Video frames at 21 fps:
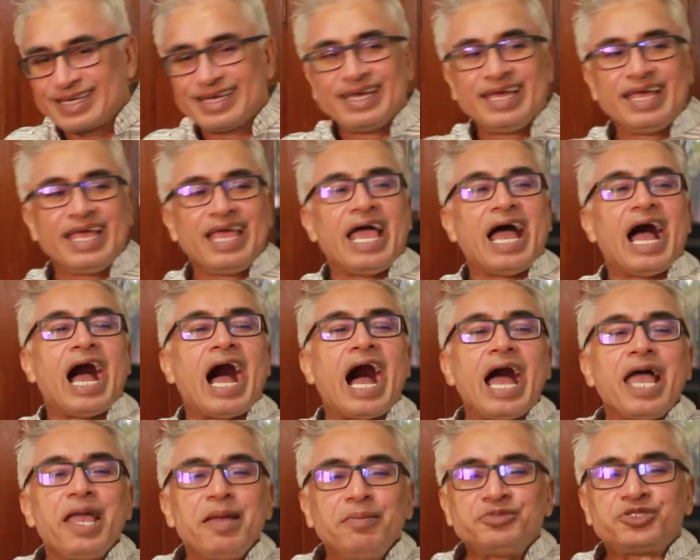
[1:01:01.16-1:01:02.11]
Caste.
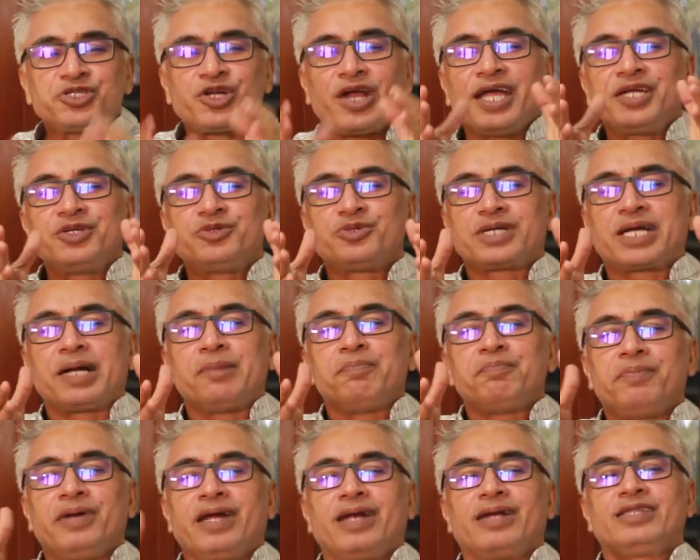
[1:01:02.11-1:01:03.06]
I am trying to
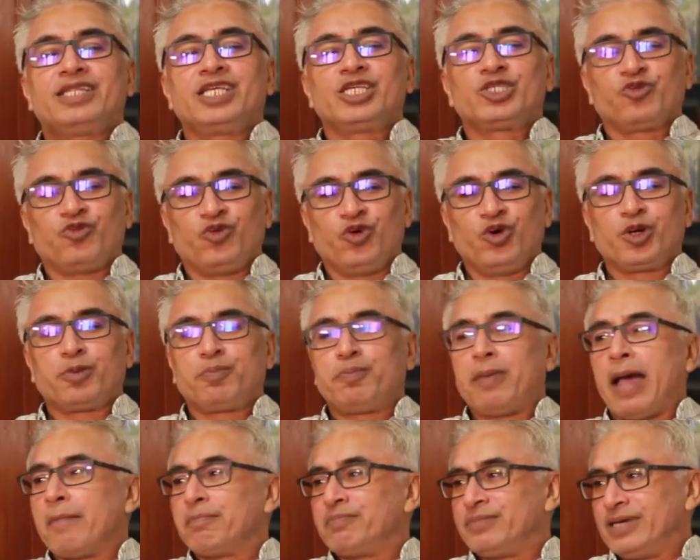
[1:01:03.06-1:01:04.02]
compare these four
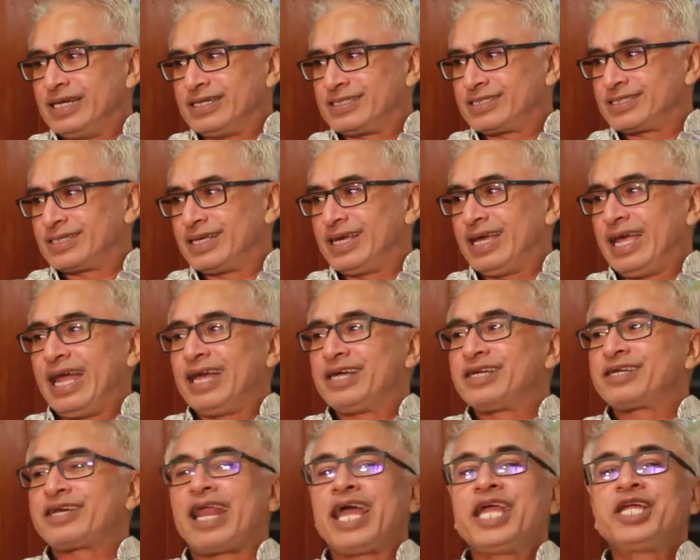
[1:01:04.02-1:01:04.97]
pamphlets okay.
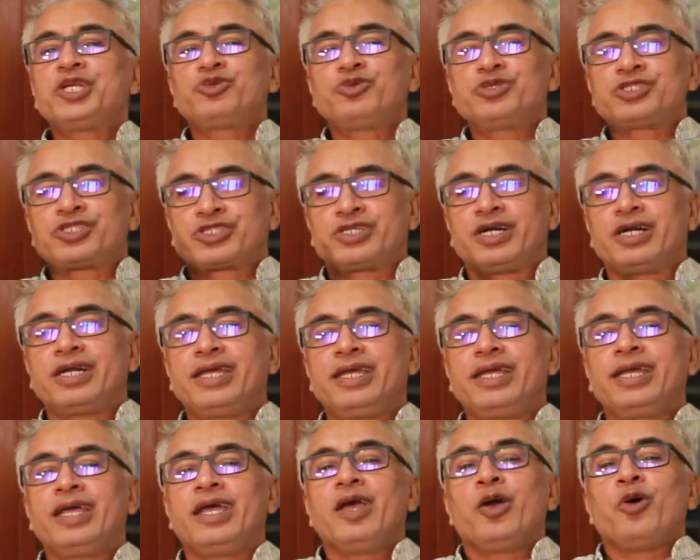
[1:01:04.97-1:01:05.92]
and trying to
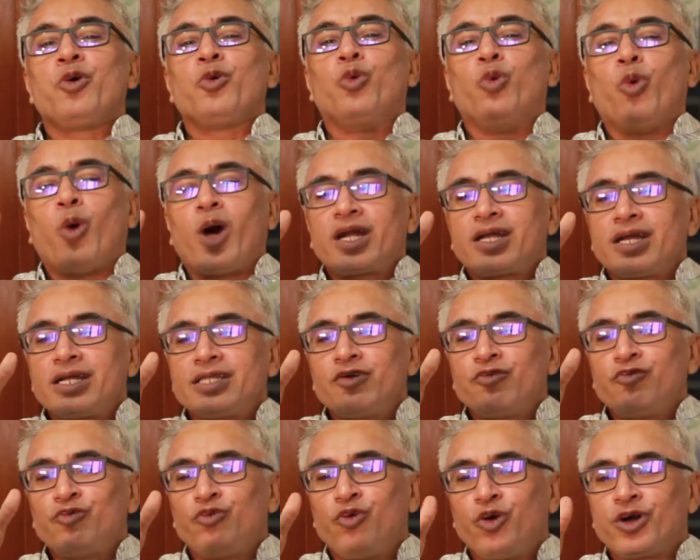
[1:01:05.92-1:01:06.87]
study what are the
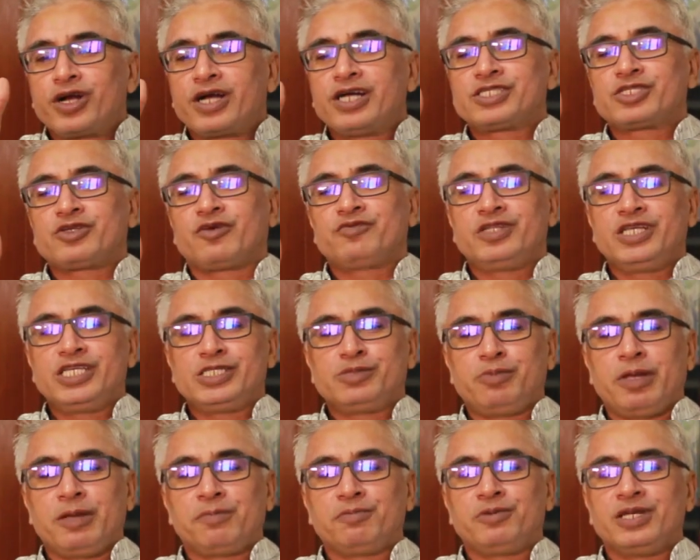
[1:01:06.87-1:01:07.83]
focus of these
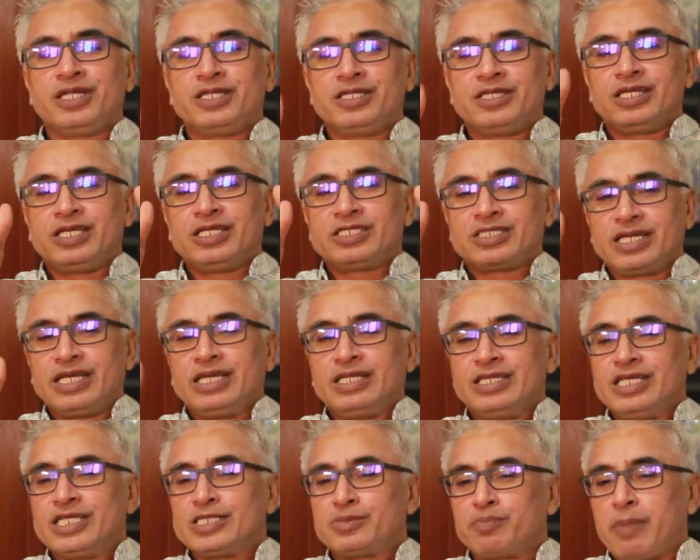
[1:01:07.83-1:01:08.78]
people in these in
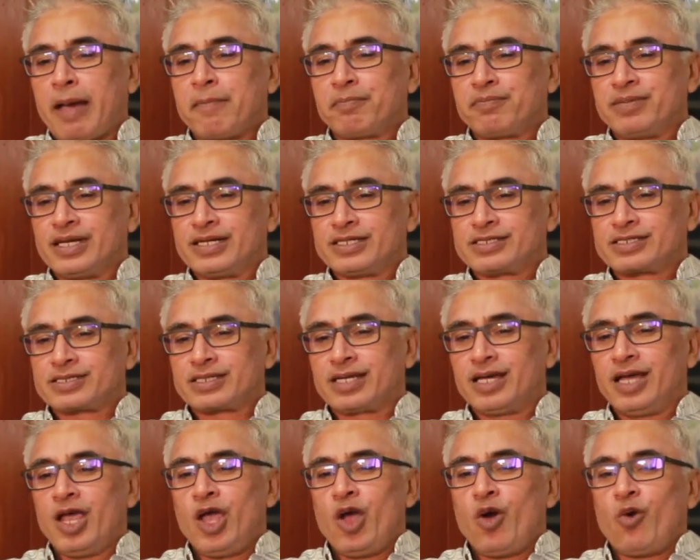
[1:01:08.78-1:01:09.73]
these pamphlets
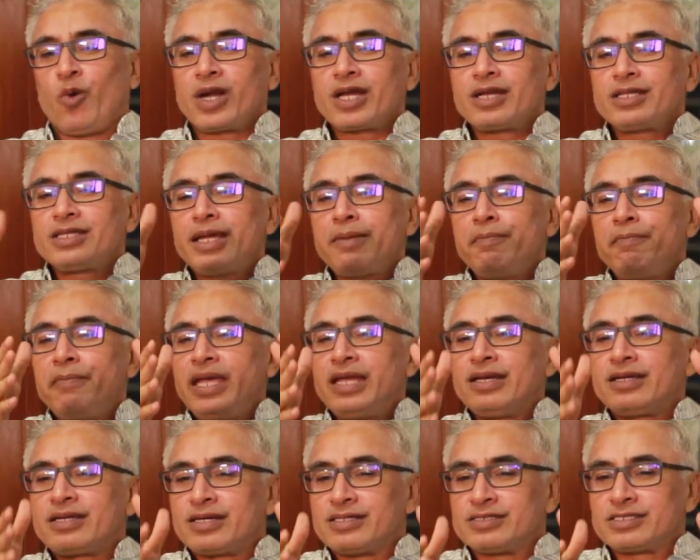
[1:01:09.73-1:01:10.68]
what are their main
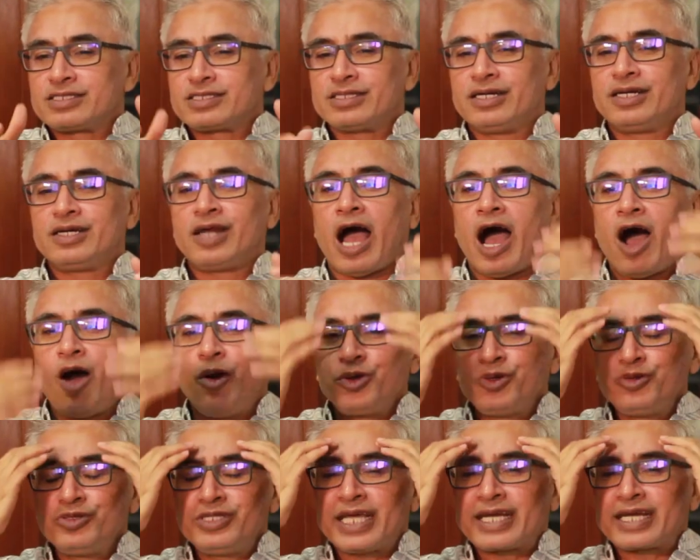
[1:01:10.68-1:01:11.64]
concern how
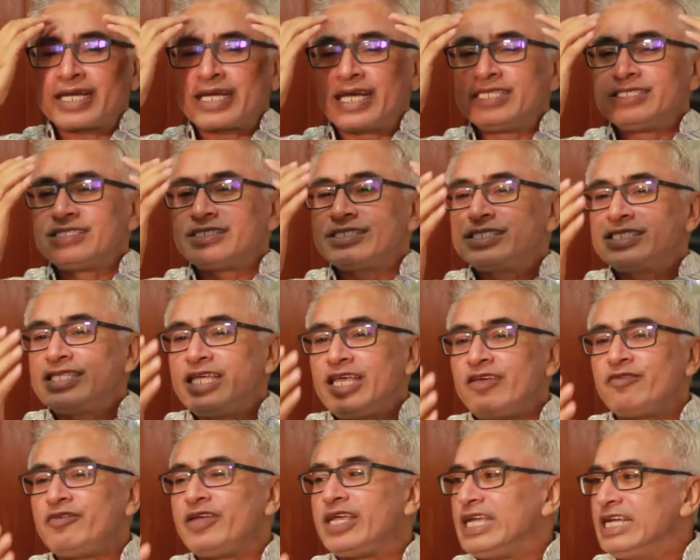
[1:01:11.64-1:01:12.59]
do they
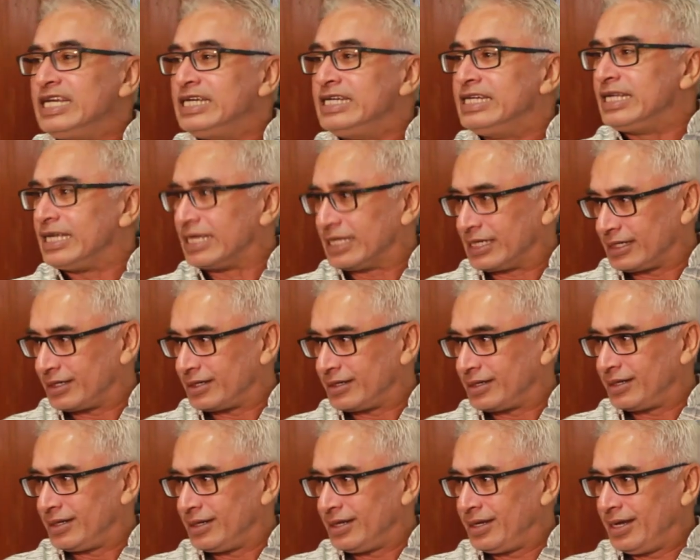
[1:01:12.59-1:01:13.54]
conceive indian
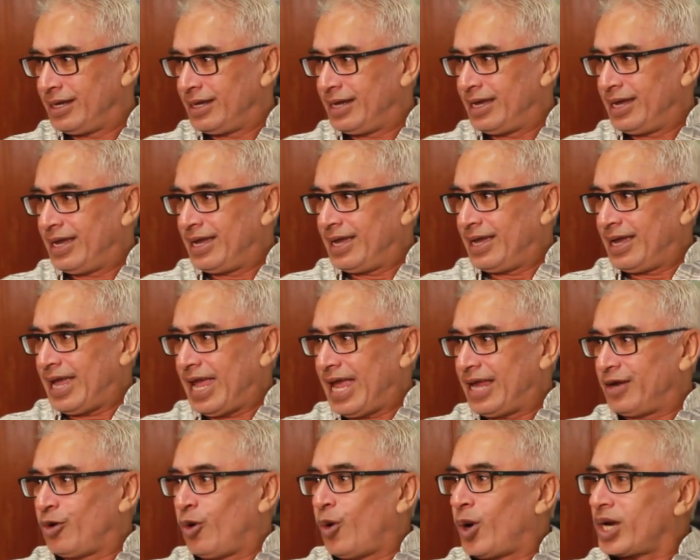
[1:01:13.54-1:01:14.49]
hmm. and
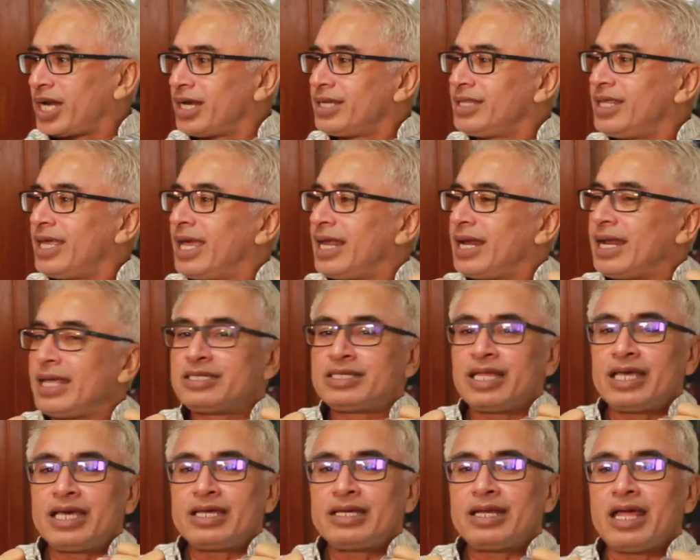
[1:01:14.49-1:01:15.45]
what are their
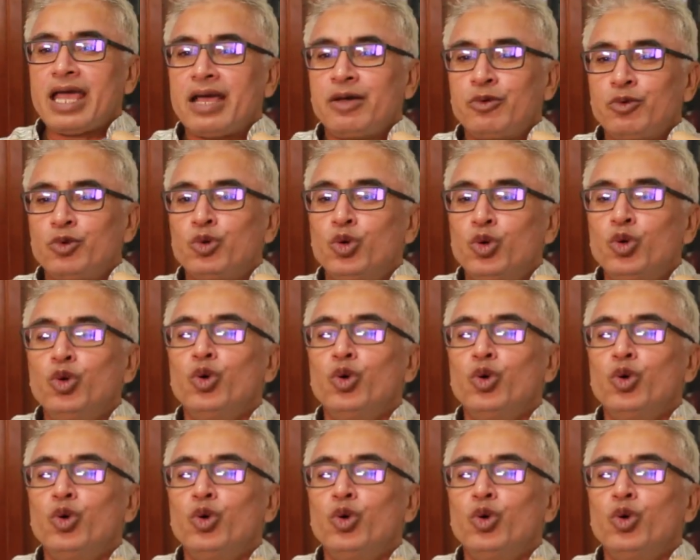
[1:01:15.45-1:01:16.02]
their uh, who